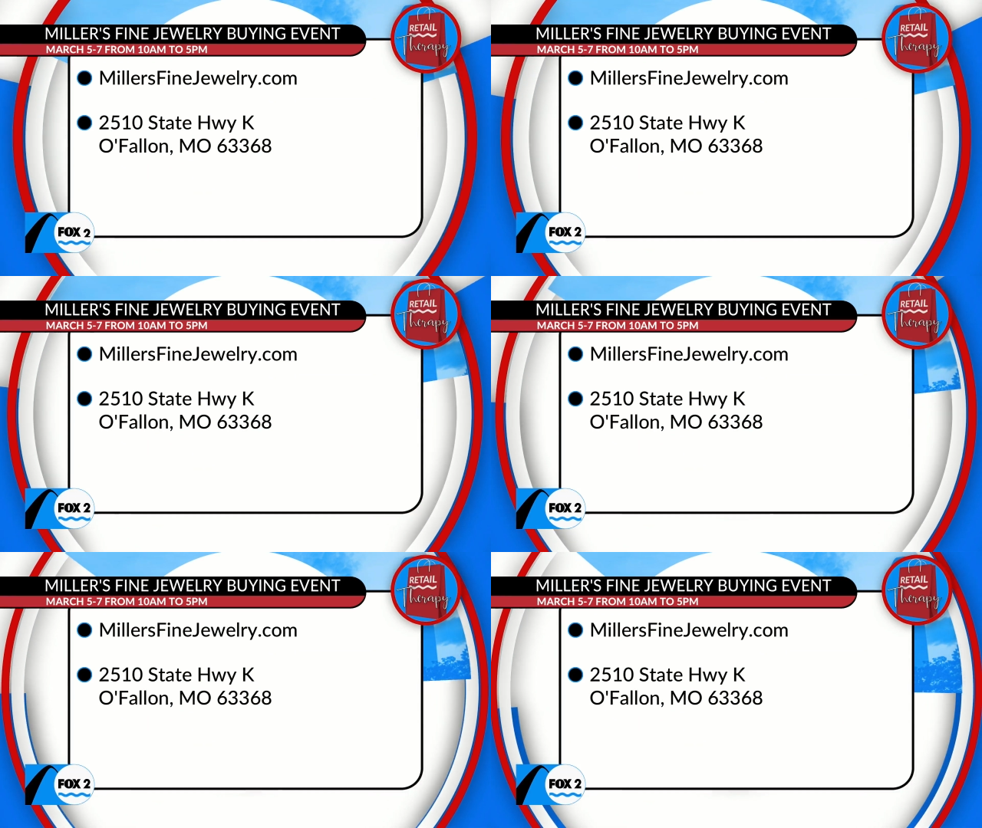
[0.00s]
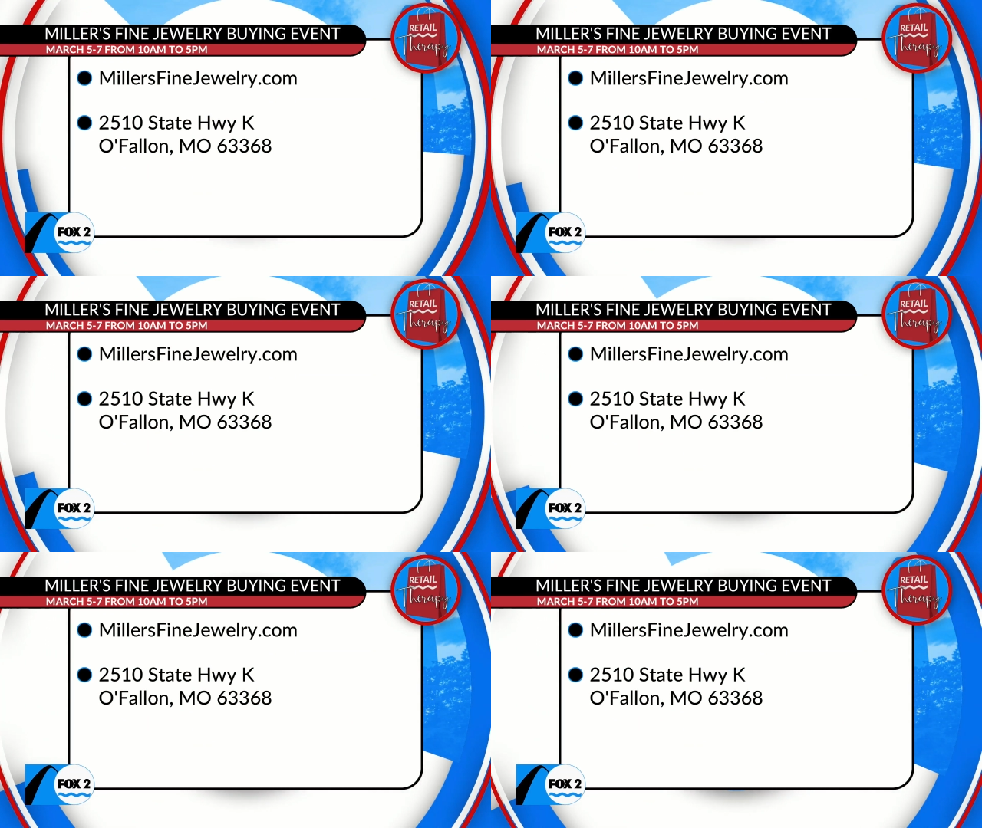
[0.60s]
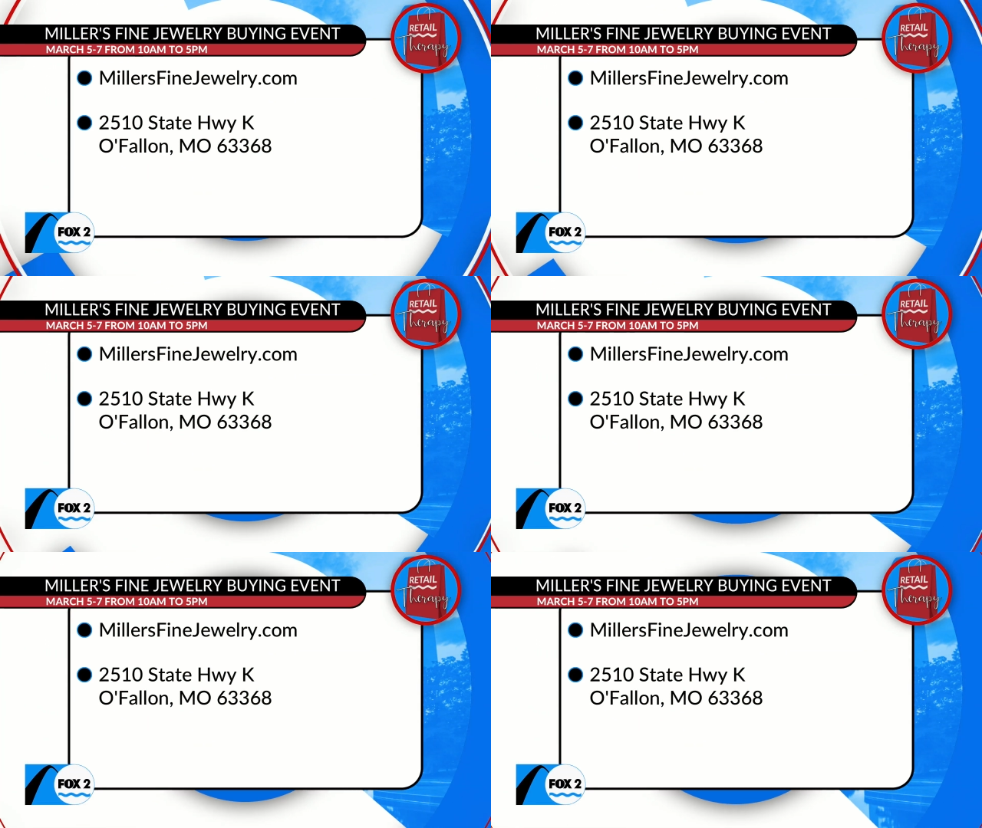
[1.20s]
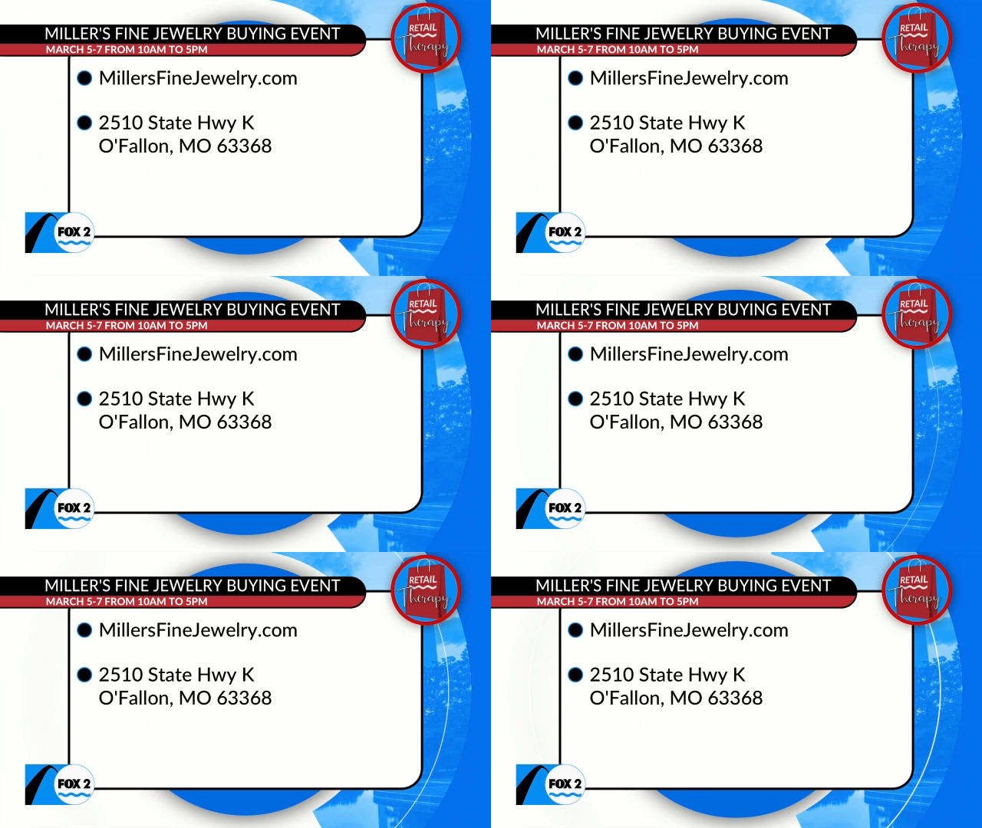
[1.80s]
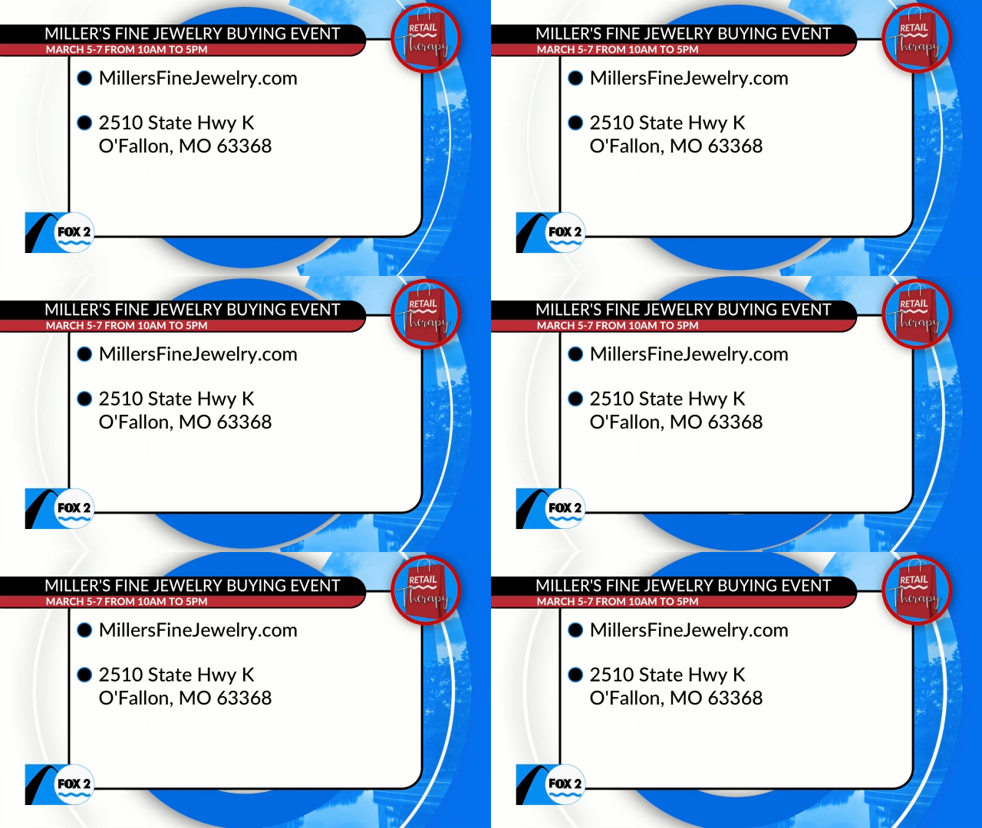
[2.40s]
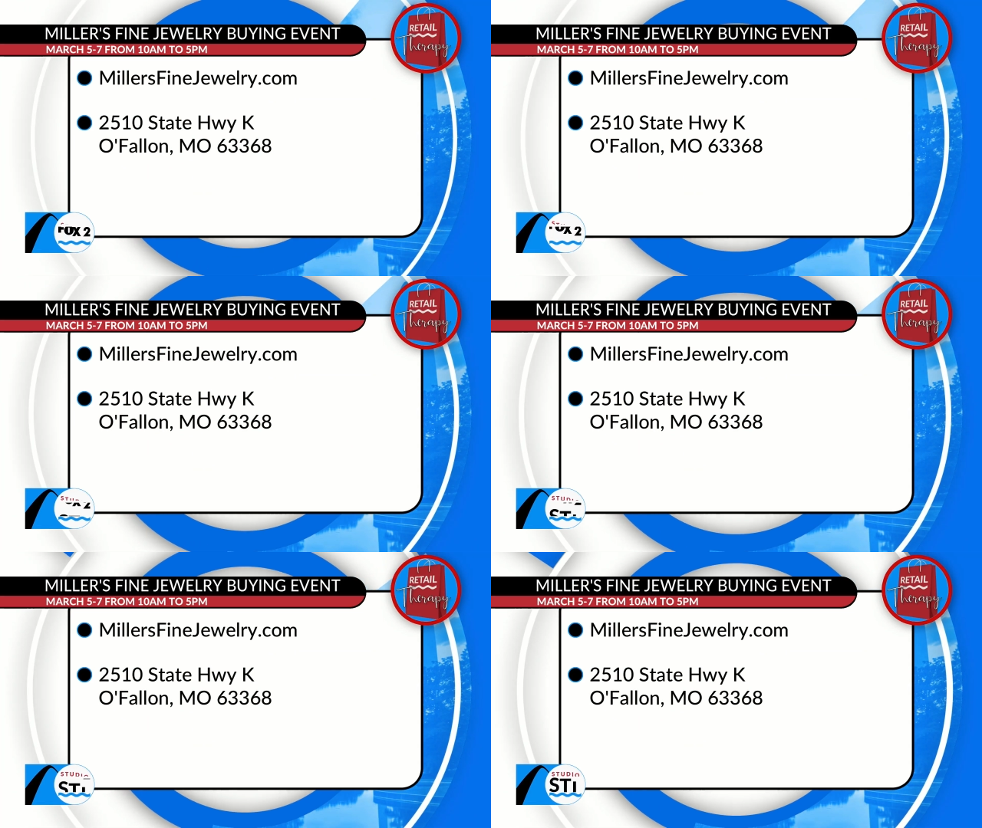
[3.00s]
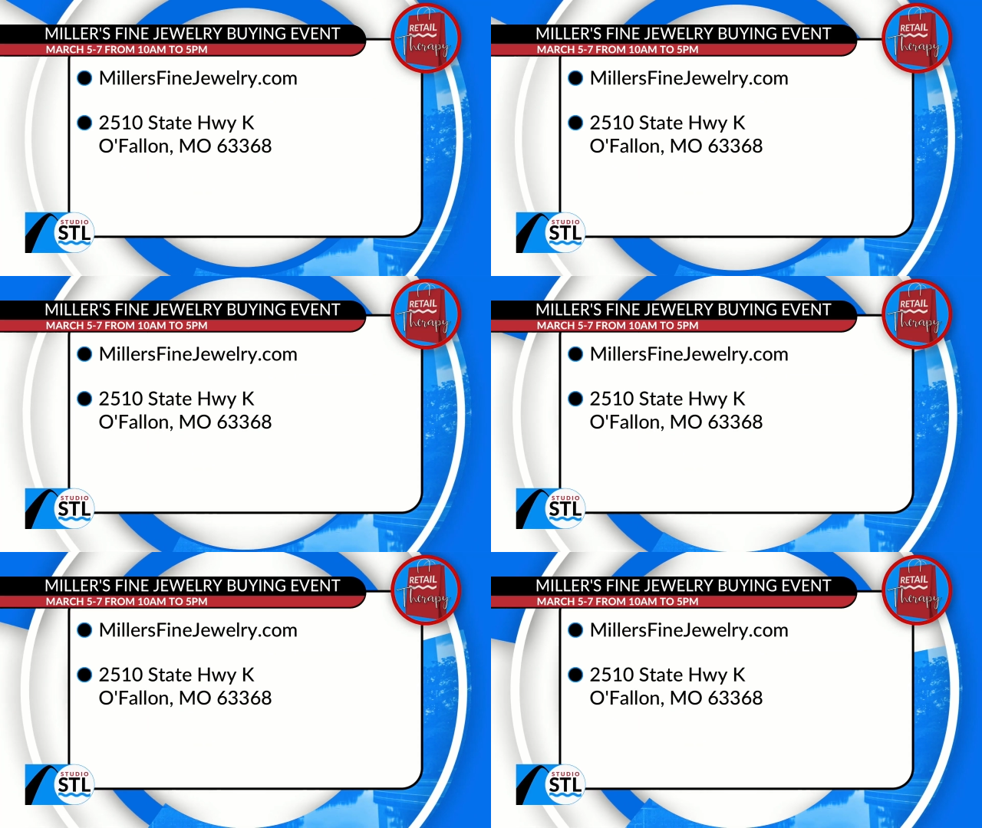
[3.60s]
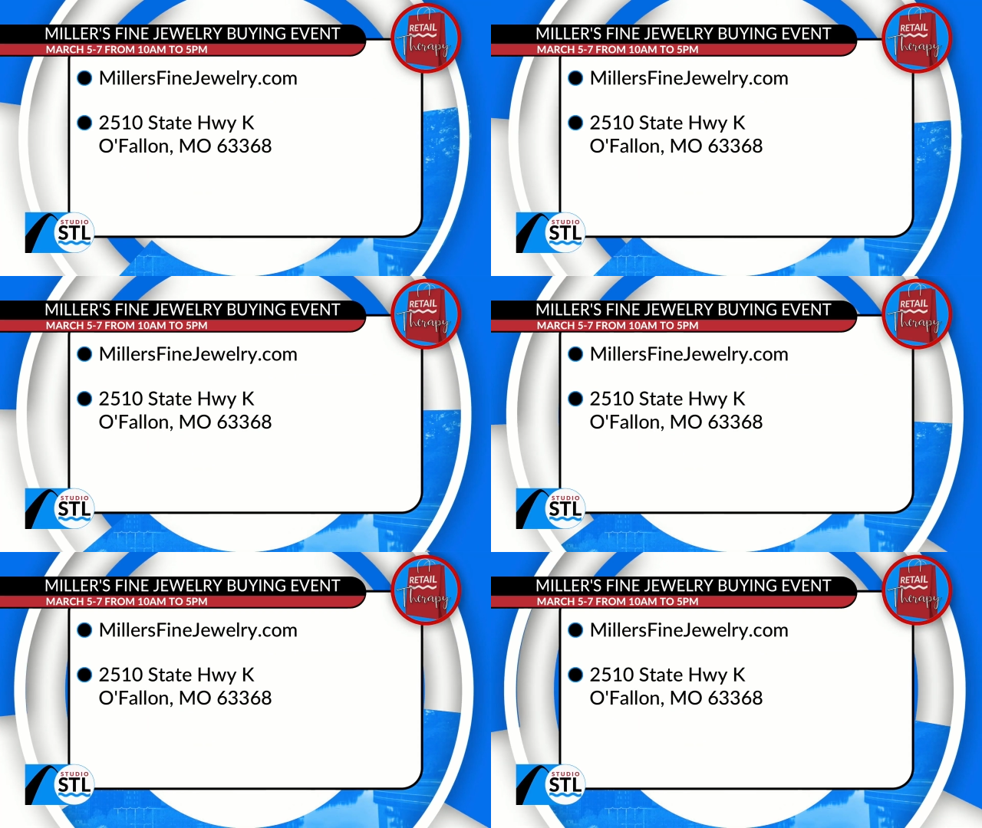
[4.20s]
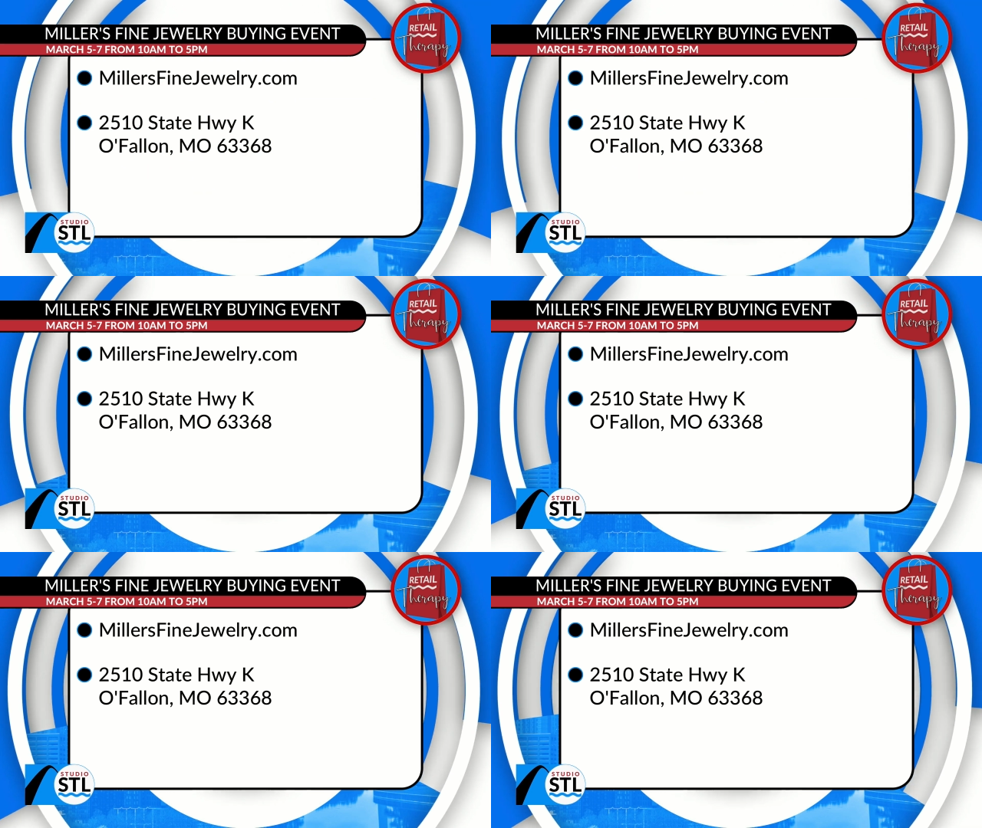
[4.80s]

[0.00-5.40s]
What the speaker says: No face is visible, so there are no lips to read.